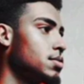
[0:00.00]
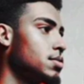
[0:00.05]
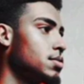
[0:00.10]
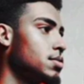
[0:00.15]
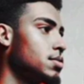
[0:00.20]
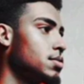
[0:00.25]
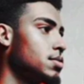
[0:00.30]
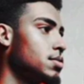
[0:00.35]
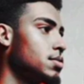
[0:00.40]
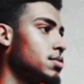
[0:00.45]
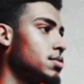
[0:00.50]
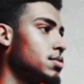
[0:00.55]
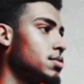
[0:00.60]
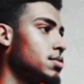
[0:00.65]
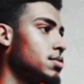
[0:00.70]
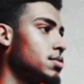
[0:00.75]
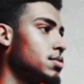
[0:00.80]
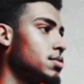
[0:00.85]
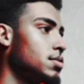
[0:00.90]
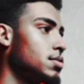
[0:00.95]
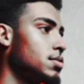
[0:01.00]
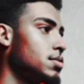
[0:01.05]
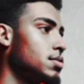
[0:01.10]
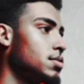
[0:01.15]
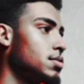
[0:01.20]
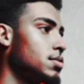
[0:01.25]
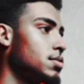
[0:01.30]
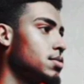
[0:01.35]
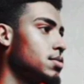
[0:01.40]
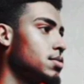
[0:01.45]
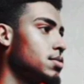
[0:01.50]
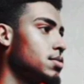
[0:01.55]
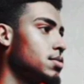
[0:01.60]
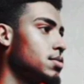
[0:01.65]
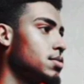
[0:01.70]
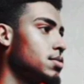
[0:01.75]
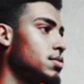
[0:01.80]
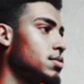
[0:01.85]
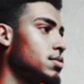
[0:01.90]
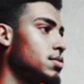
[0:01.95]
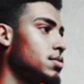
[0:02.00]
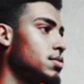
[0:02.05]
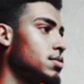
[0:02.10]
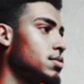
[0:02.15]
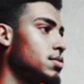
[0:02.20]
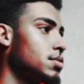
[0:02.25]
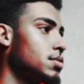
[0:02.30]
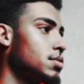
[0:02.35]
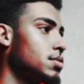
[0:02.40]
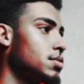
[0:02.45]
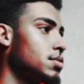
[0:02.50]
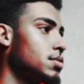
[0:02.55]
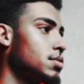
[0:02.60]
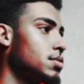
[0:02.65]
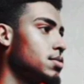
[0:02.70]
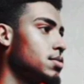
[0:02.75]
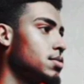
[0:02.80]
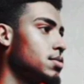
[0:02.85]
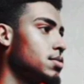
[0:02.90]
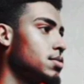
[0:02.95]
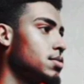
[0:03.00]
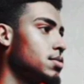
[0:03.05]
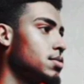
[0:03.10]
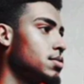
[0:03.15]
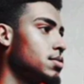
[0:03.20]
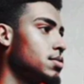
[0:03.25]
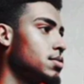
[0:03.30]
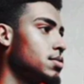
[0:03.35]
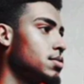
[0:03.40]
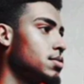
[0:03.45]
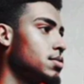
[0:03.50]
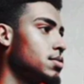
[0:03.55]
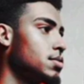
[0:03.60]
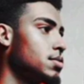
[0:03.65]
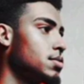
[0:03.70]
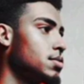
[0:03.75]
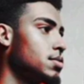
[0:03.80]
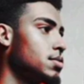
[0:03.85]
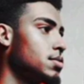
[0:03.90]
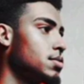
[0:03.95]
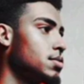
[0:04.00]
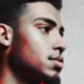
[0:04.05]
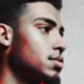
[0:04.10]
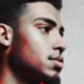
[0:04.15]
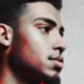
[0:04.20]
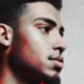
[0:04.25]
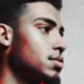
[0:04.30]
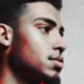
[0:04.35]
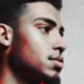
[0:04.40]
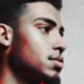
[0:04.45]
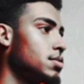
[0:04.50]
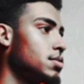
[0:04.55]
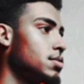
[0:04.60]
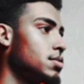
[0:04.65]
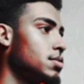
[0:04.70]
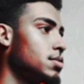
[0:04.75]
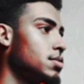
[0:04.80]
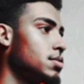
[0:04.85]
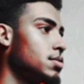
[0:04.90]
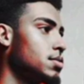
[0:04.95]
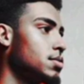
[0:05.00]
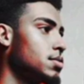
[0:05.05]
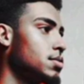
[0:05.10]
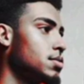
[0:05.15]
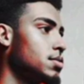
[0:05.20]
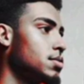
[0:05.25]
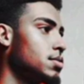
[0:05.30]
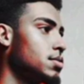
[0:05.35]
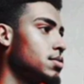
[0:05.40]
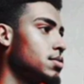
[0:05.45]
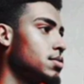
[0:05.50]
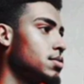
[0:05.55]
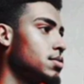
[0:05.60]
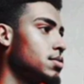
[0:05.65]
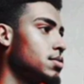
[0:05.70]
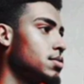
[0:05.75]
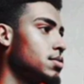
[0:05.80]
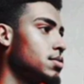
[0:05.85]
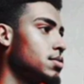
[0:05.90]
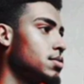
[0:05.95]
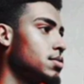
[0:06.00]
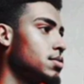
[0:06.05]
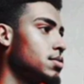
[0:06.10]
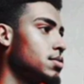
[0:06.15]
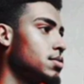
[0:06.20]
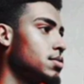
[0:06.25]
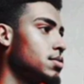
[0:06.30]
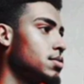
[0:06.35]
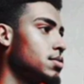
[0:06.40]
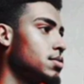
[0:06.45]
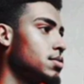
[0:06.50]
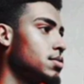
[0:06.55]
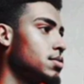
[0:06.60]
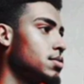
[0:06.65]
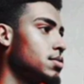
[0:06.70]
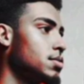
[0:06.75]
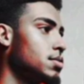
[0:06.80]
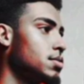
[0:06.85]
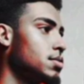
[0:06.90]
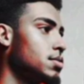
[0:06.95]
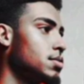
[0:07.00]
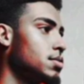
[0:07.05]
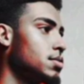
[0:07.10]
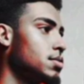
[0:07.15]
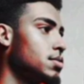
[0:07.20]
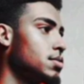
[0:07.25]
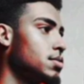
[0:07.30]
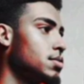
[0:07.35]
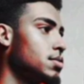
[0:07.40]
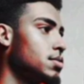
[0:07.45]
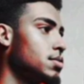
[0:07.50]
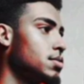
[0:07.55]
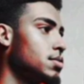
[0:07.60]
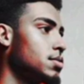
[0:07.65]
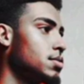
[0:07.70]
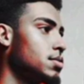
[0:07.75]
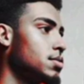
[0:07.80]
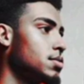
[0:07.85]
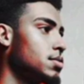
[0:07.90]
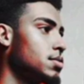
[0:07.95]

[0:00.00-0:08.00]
The face doesn't move, so there is nothing to read.